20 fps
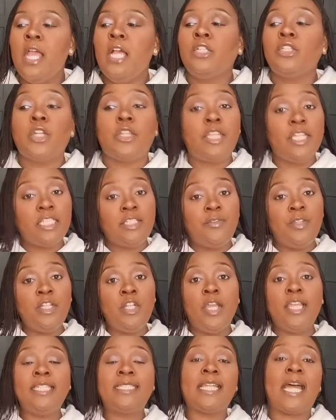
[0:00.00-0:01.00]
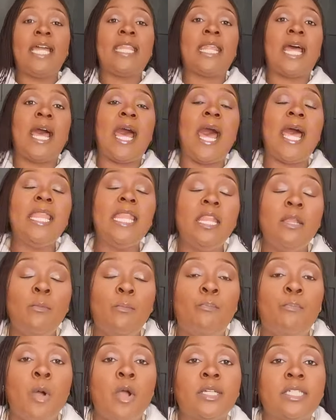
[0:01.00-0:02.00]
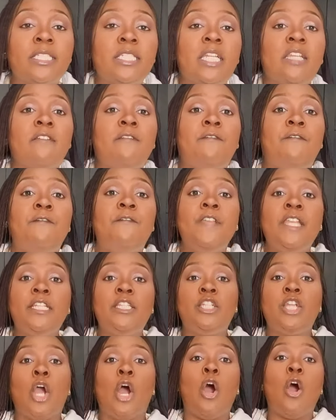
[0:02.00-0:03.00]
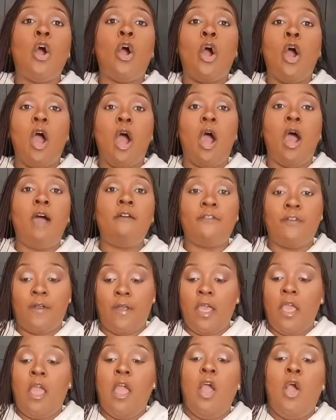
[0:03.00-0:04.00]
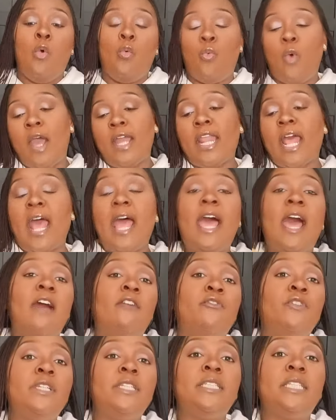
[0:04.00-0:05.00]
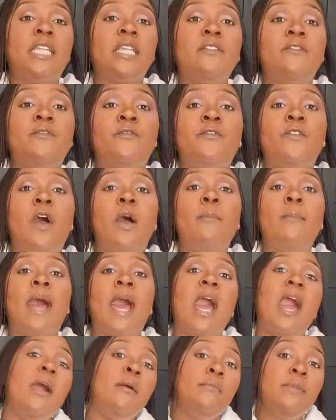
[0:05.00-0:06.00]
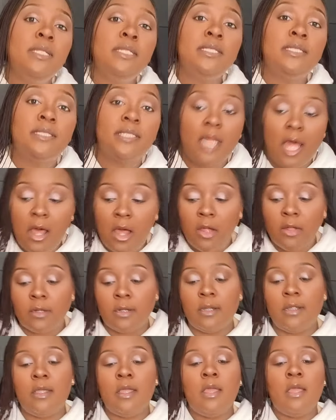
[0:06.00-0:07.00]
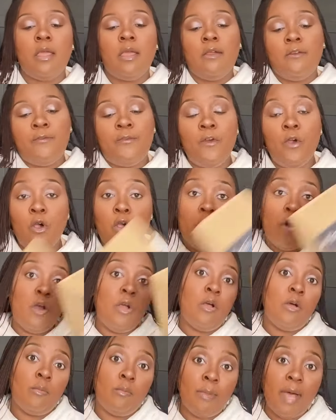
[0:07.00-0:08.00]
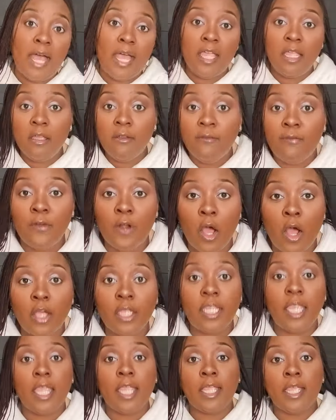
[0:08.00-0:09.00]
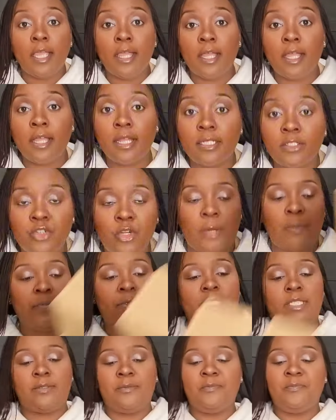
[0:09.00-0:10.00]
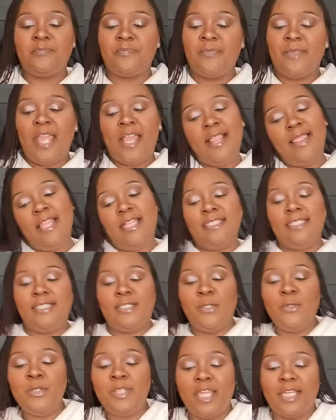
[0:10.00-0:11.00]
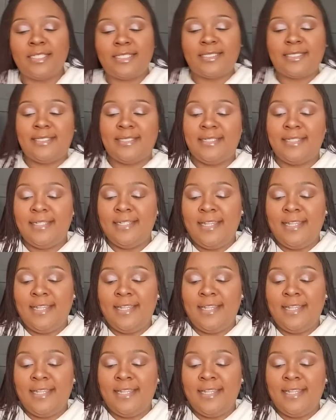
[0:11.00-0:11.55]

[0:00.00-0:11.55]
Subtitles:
So this video is an unboxing video of what I have received from Amazon for my vlogging trips. Let's do this.